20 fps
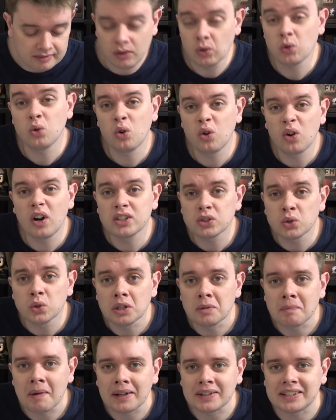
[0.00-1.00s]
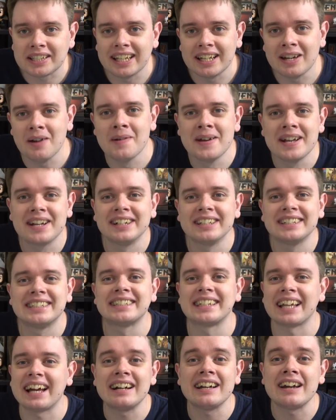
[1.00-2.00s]
or at all about it
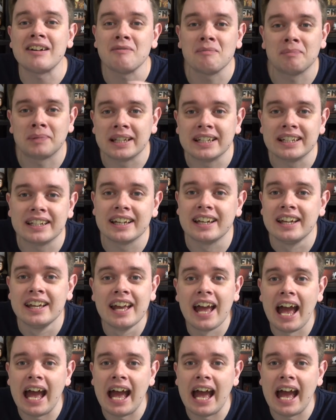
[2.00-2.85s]
because I haven't played it.